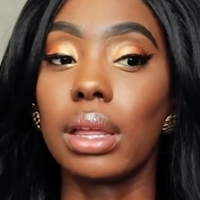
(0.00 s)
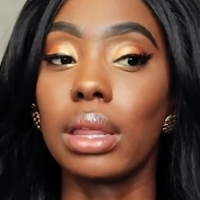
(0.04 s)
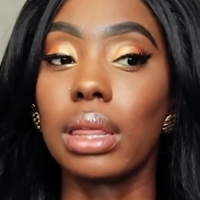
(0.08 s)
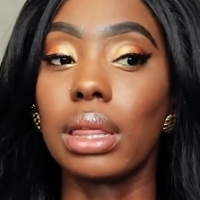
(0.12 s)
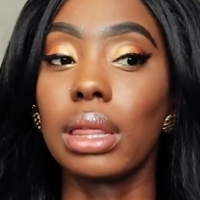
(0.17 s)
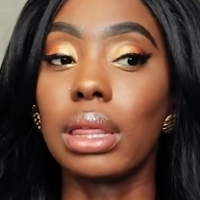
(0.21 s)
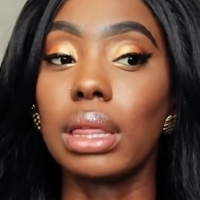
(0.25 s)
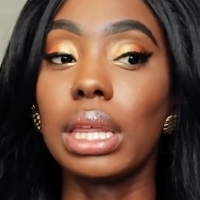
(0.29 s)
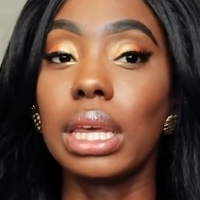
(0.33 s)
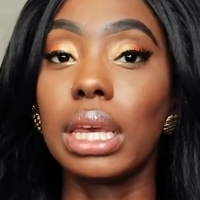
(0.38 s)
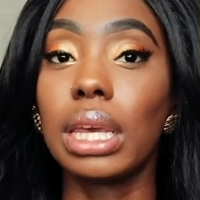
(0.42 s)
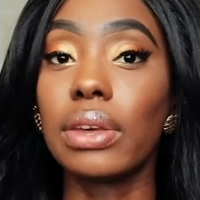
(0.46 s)

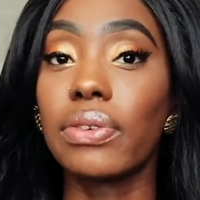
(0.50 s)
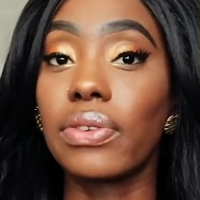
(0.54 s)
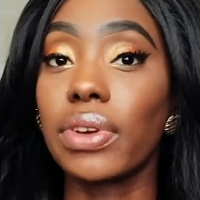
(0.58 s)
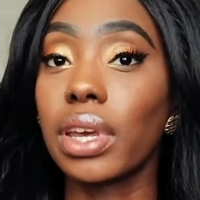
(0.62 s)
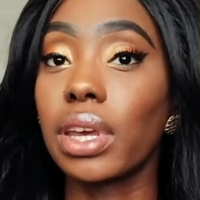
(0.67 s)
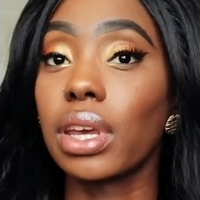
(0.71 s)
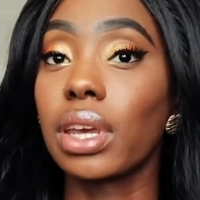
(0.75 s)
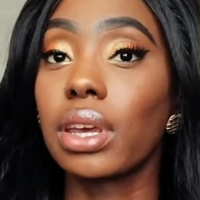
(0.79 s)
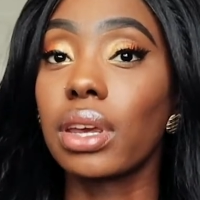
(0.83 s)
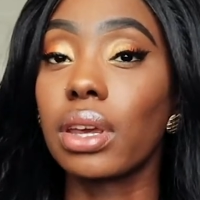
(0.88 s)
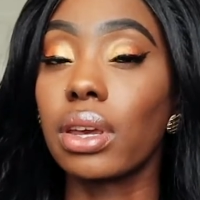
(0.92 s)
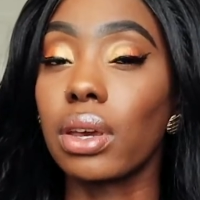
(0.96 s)

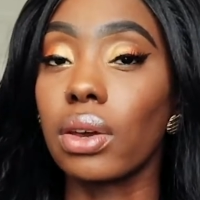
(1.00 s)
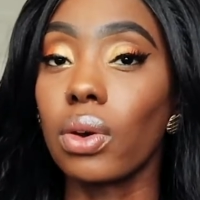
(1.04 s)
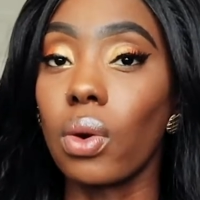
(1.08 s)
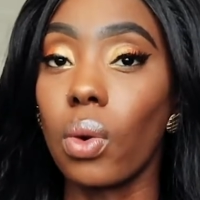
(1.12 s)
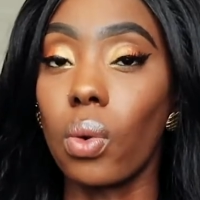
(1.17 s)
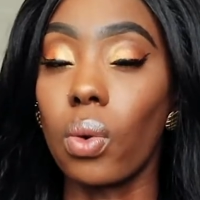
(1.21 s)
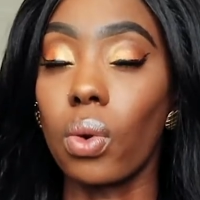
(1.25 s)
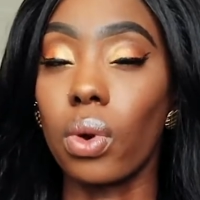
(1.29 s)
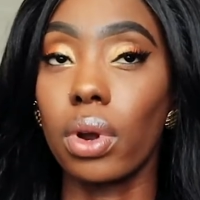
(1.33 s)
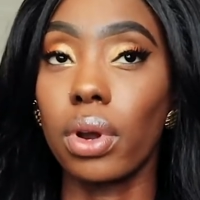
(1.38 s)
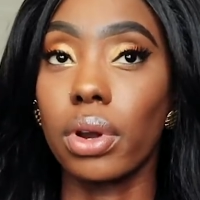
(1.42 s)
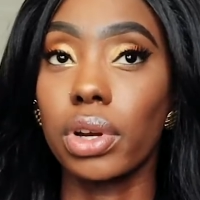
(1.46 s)
leaving
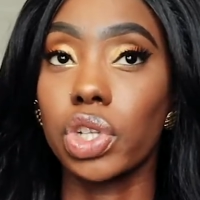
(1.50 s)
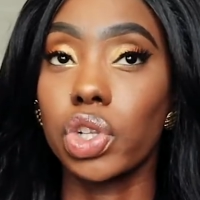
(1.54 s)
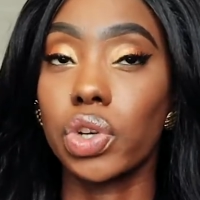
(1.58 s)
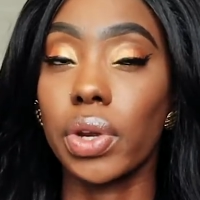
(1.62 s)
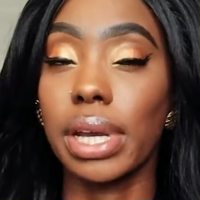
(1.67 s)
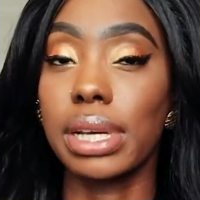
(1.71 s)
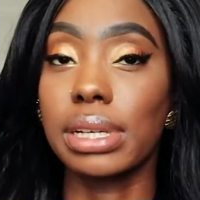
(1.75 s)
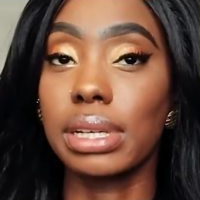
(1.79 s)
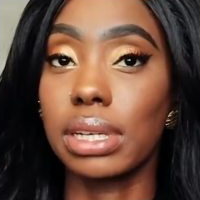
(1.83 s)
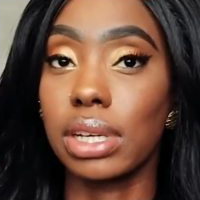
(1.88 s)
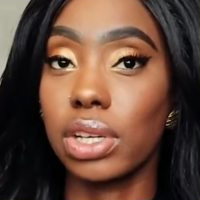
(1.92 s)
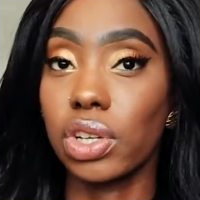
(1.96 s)
or
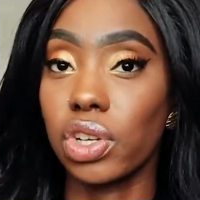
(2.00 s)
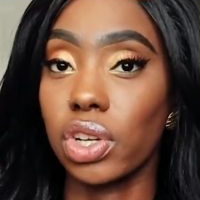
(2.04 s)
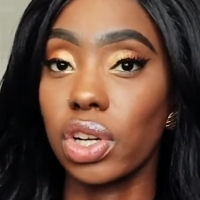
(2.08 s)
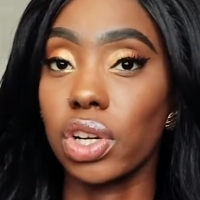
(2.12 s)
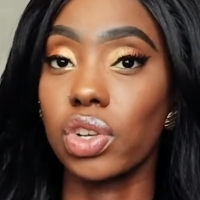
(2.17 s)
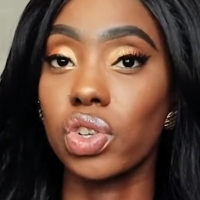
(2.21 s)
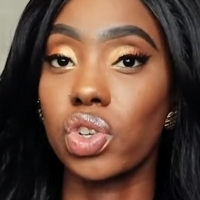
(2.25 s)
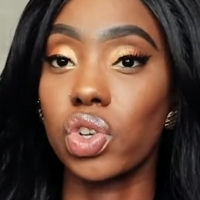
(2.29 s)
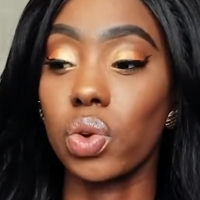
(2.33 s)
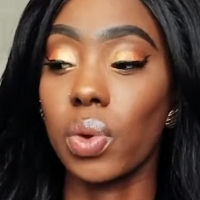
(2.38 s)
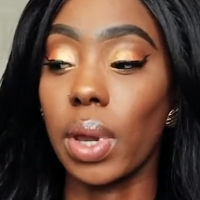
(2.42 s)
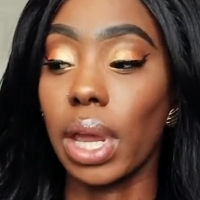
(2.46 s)

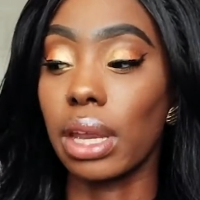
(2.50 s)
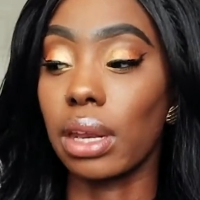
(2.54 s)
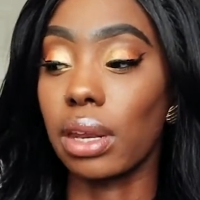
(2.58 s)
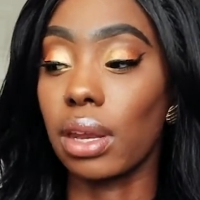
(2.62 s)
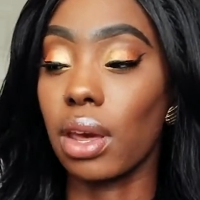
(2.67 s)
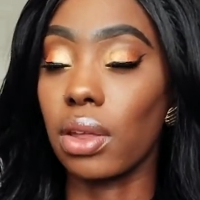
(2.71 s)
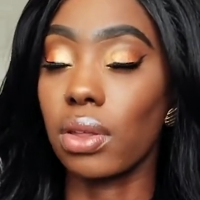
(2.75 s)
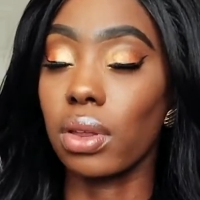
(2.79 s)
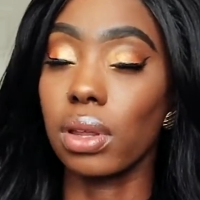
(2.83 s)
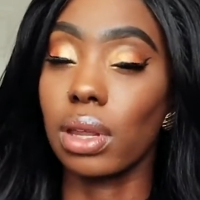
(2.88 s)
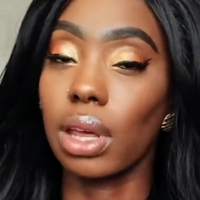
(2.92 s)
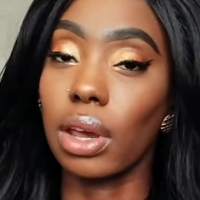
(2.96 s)
transitioning to
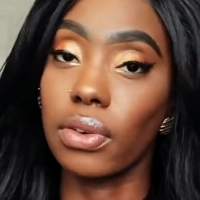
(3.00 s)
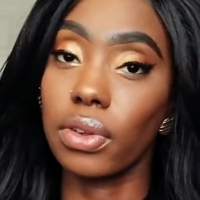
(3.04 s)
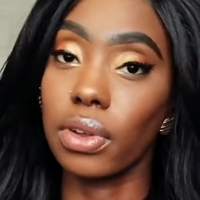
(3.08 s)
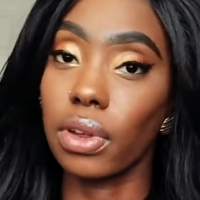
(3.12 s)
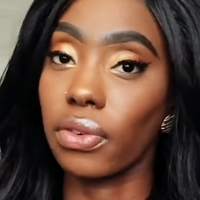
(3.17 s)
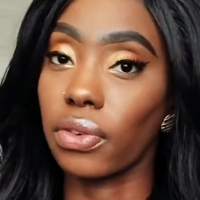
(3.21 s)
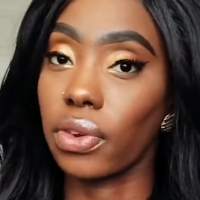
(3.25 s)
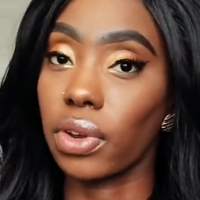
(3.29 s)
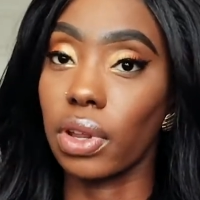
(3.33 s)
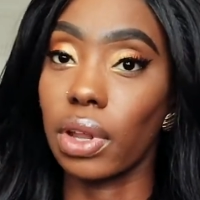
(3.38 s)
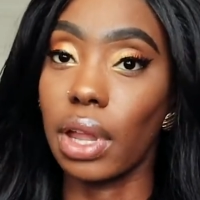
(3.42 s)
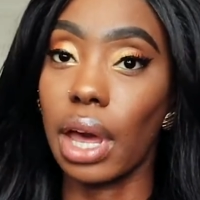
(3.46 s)
another level
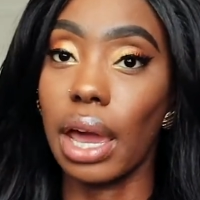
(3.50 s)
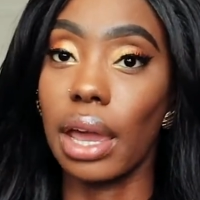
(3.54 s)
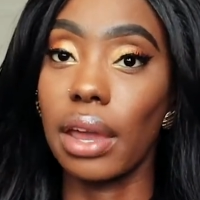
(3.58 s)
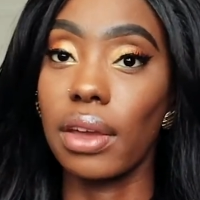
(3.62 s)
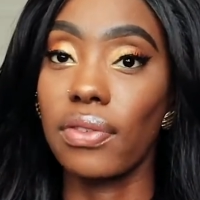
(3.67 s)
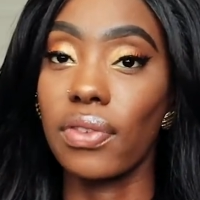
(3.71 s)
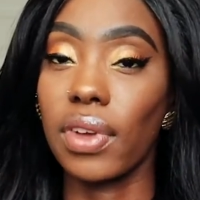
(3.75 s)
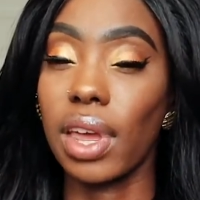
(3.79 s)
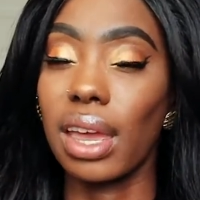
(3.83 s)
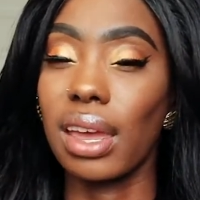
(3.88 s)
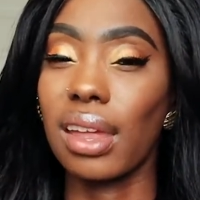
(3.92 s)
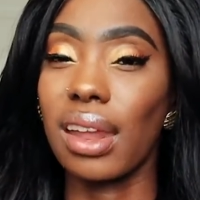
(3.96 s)
of your
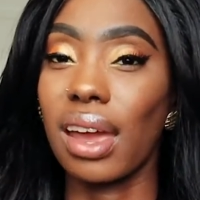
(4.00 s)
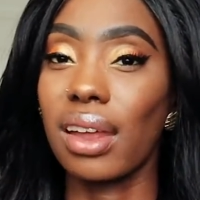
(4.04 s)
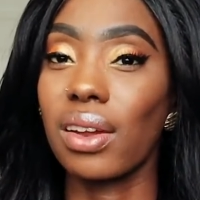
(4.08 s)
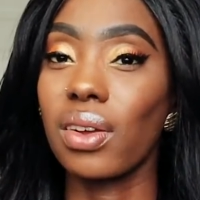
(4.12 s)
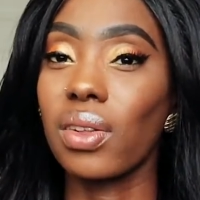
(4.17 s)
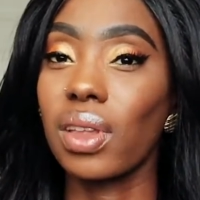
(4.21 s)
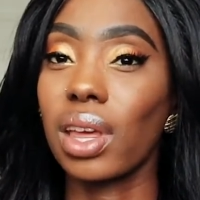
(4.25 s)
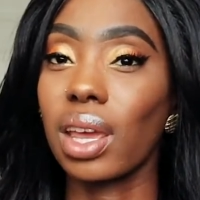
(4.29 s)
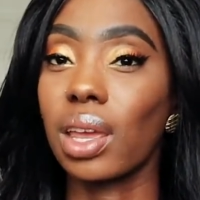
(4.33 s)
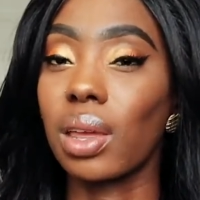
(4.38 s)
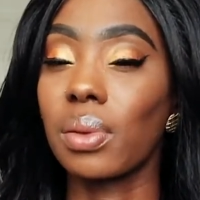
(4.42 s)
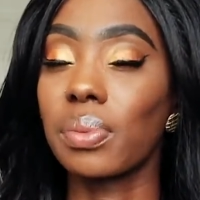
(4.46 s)
life. And I
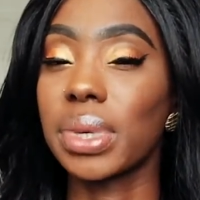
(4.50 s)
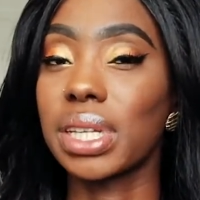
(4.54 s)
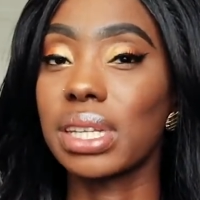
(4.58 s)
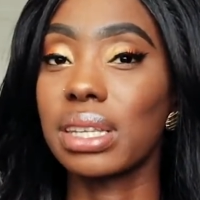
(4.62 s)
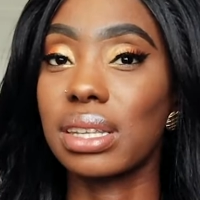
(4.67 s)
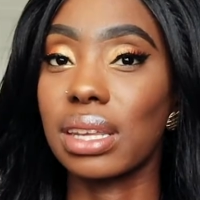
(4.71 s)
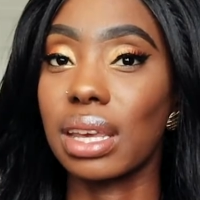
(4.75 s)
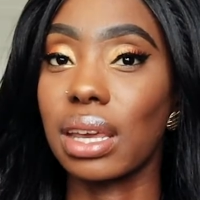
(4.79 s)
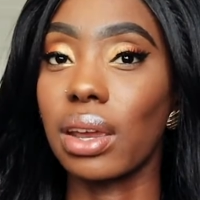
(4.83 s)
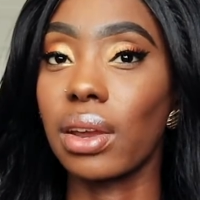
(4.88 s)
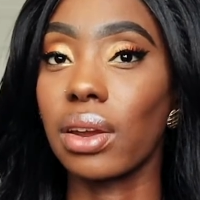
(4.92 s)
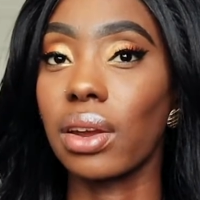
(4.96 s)
know that can be
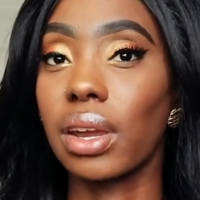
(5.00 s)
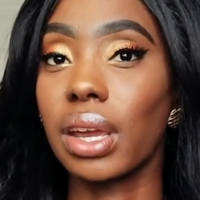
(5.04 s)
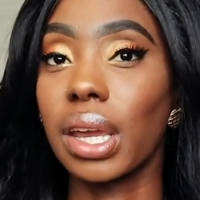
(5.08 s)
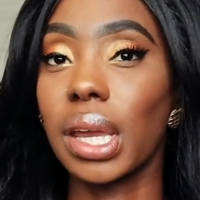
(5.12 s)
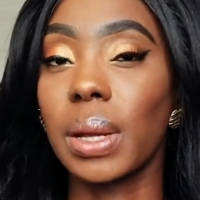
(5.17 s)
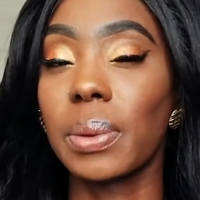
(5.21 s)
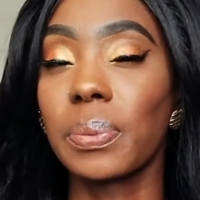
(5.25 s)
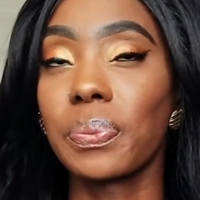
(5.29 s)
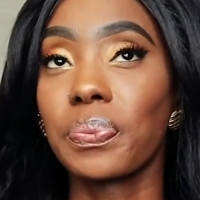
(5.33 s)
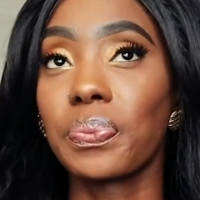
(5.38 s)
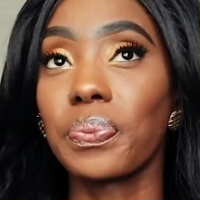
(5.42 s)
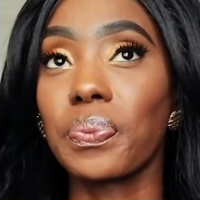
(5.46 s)

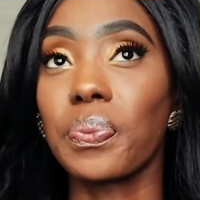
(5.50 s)
scary,